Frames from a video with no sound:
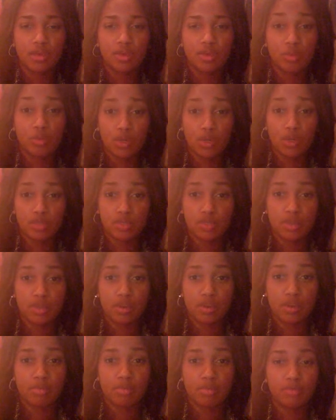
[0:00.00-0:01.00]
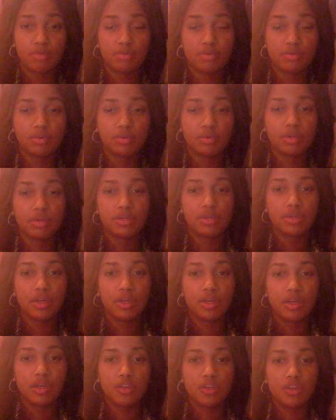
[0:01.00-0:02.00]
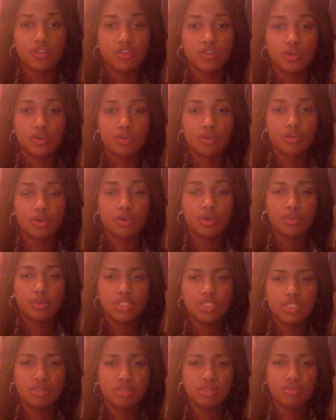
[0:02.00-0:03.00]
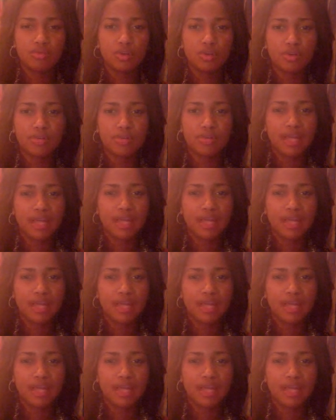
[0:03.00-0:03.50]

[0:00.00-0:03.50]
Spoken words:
worked with her before. So we go into the room, and